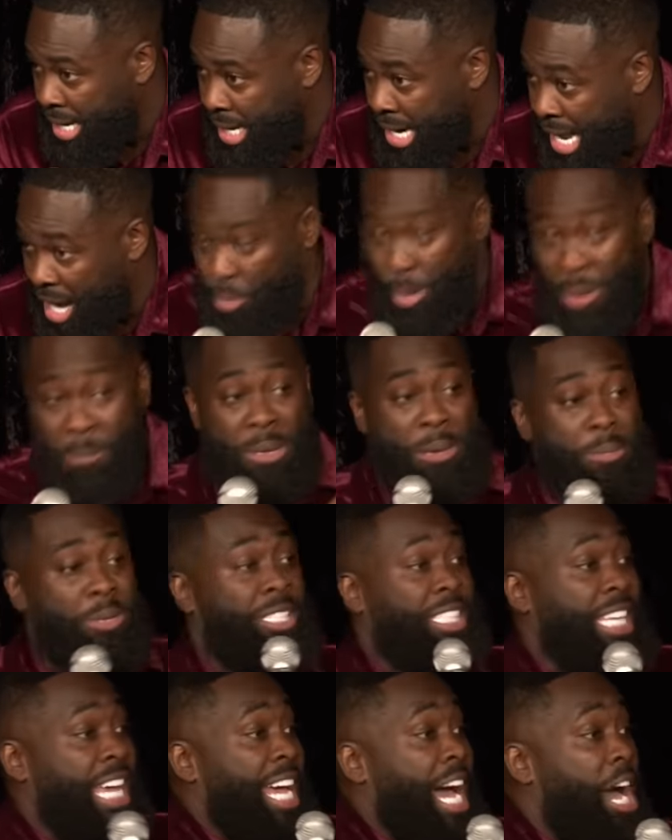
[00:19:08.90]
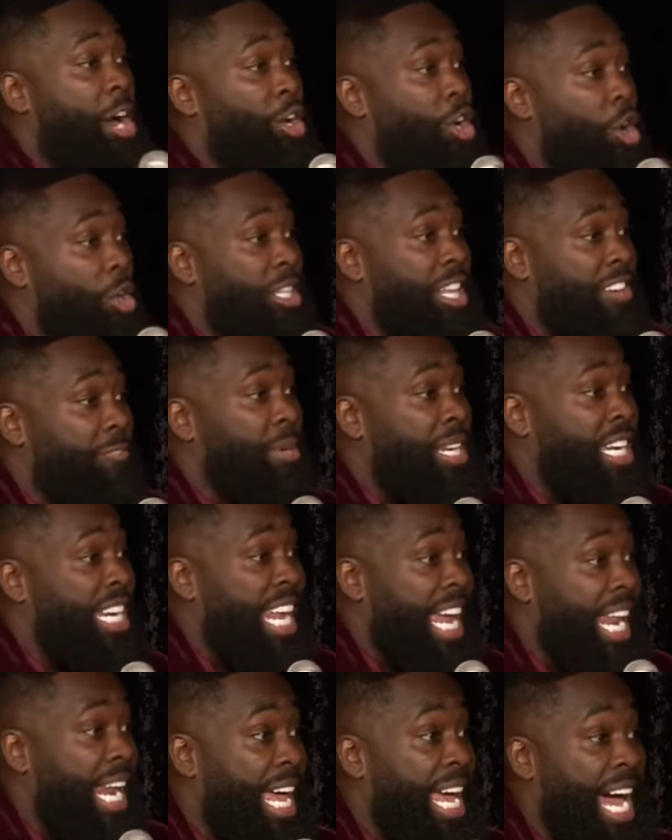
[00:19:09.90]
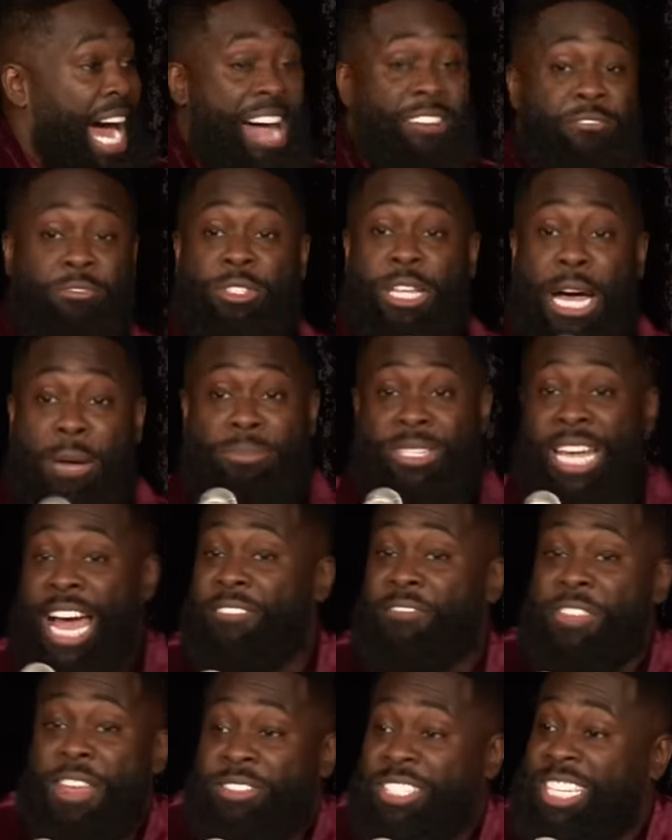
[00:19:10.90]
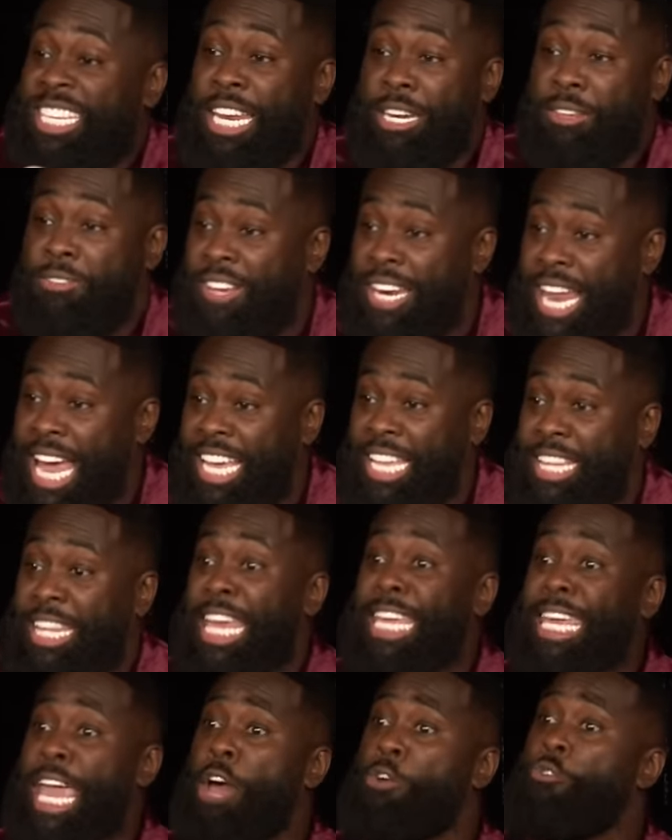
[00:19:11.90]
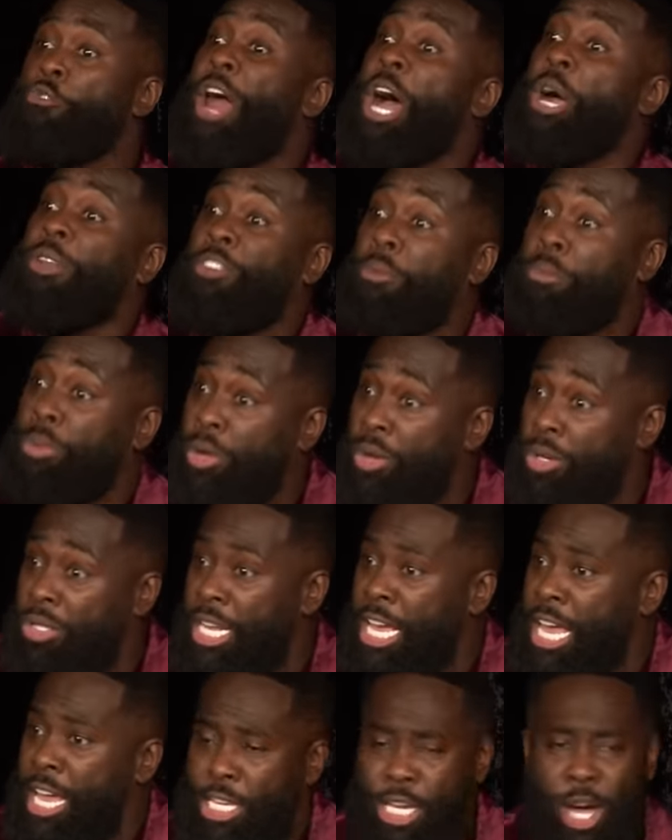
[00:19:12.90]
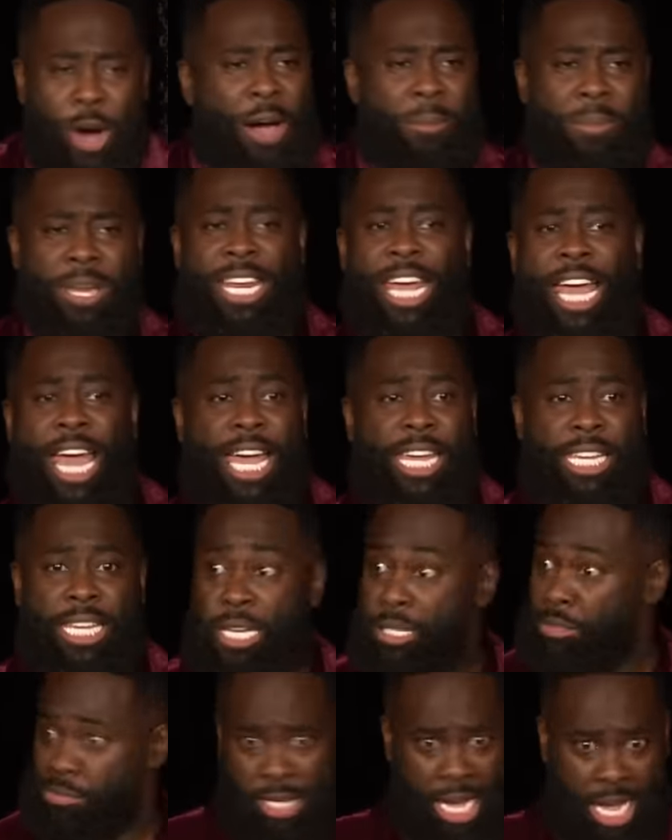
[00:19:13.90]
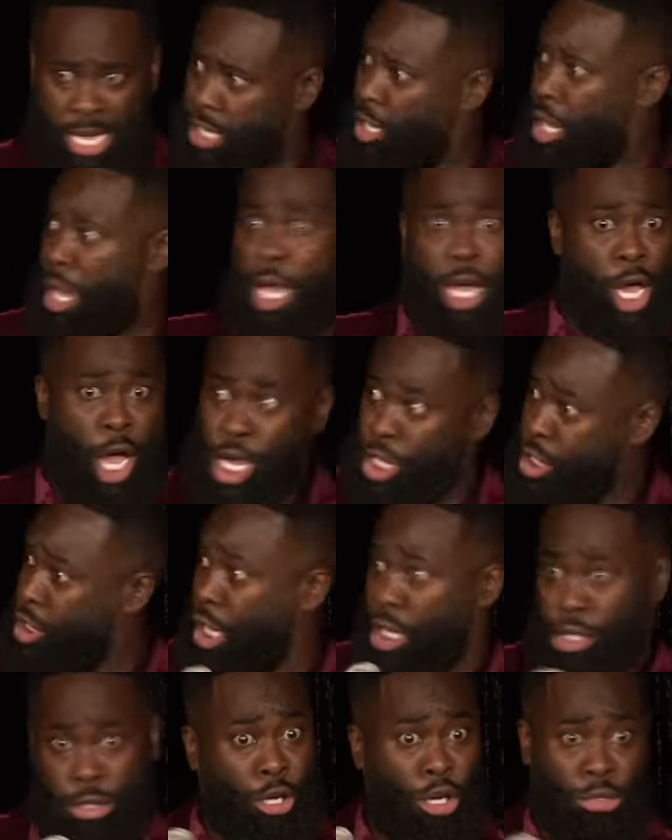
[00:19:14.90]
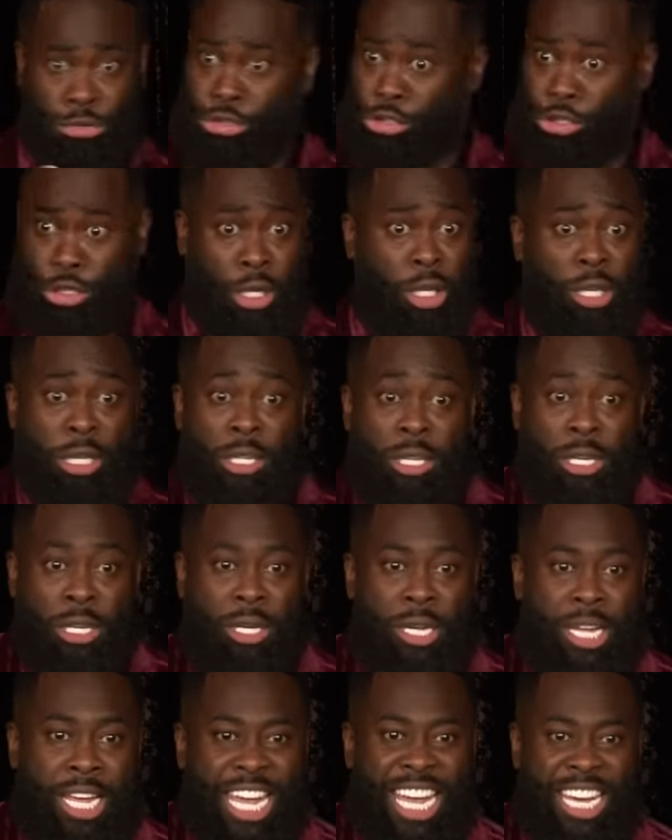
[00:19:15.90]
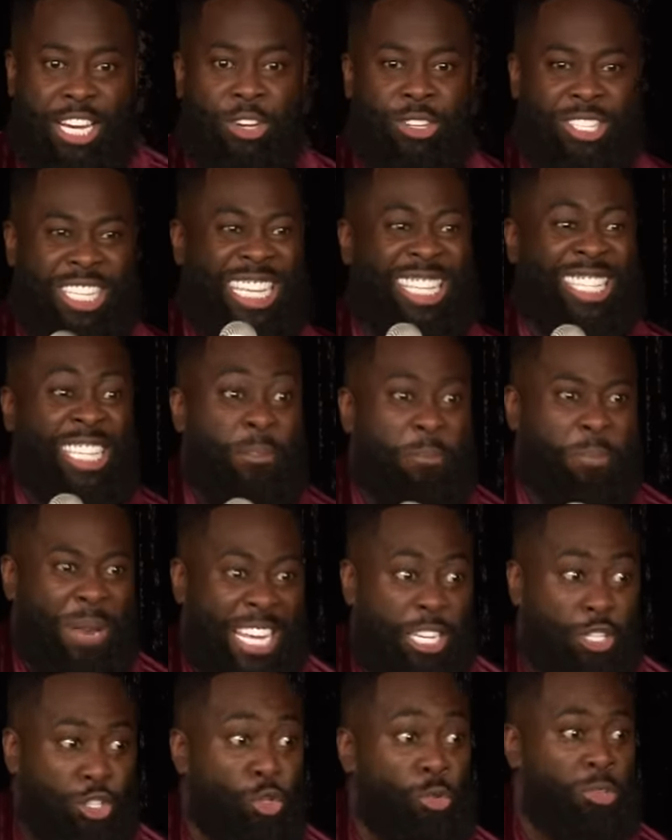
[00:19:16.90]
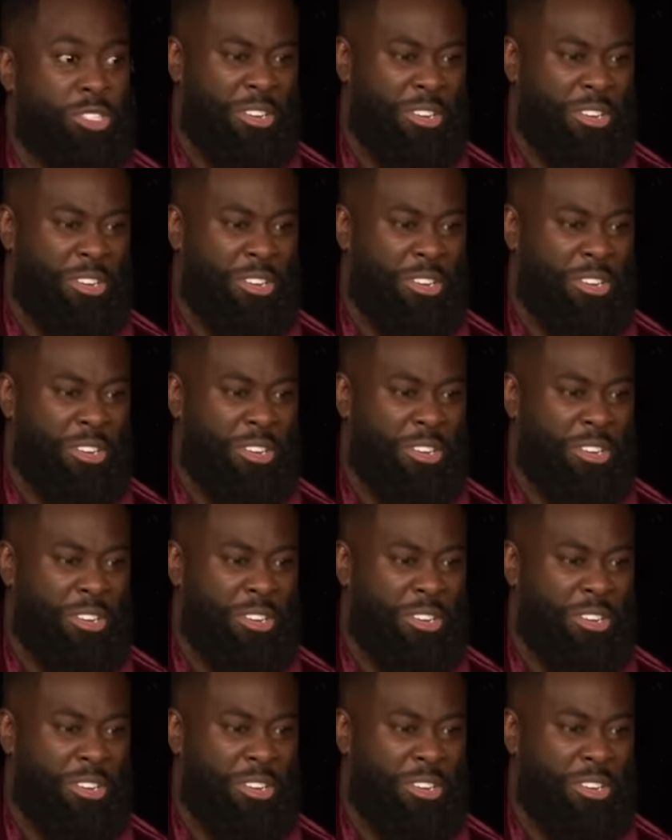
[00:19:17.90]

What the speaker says: Like, when people say how long they've been in LA, I've never seen anything like it. They get a round of applause. Yo, I've been here 8 years. 8 years, oh shit. Because it's a place you